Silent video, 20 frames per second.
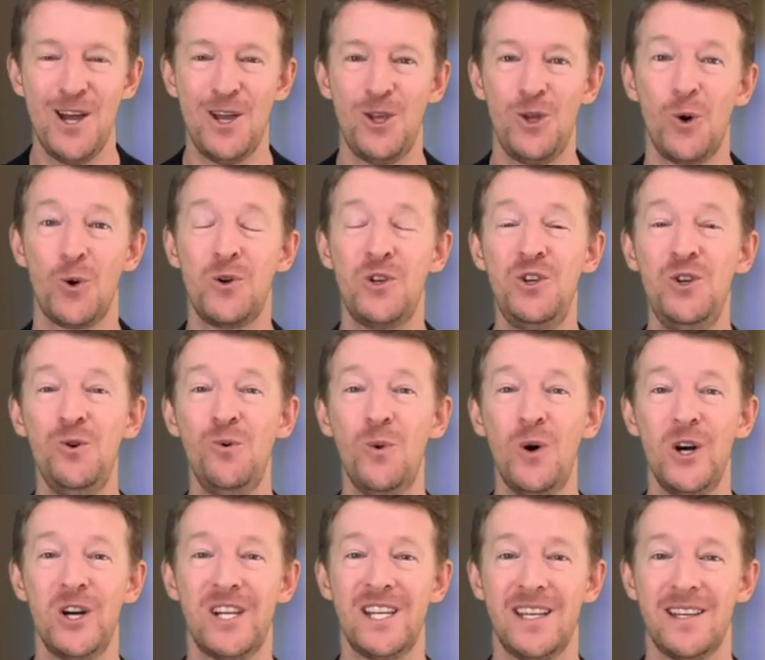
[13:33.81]
Your new
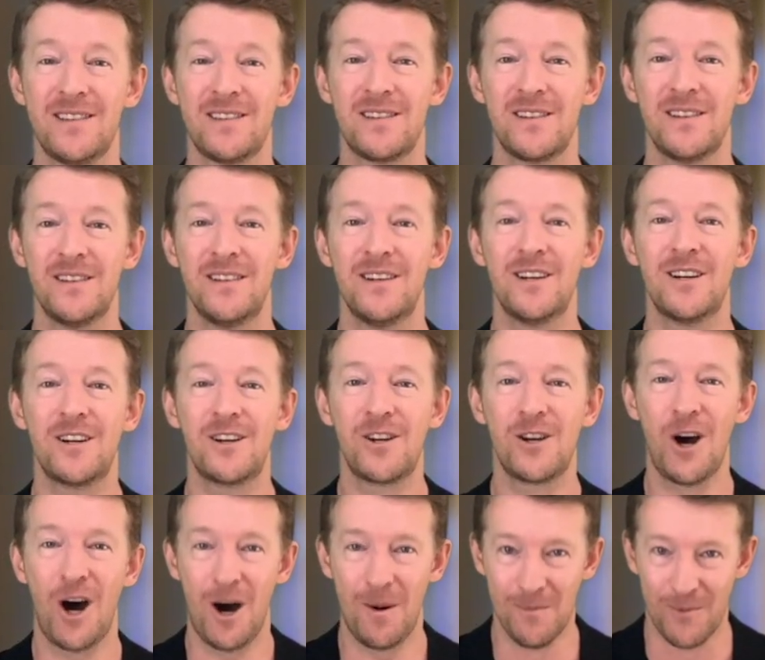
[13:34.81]
word is
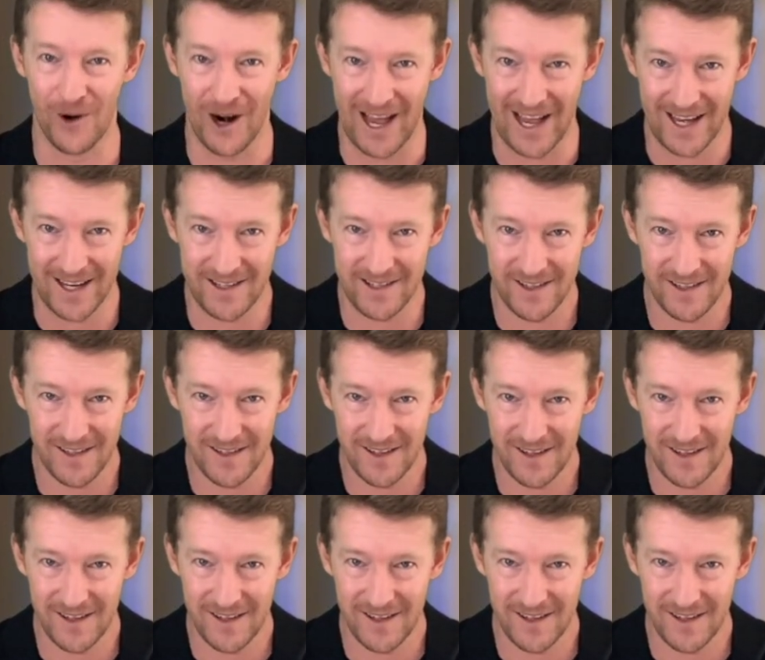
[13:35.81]
comrade.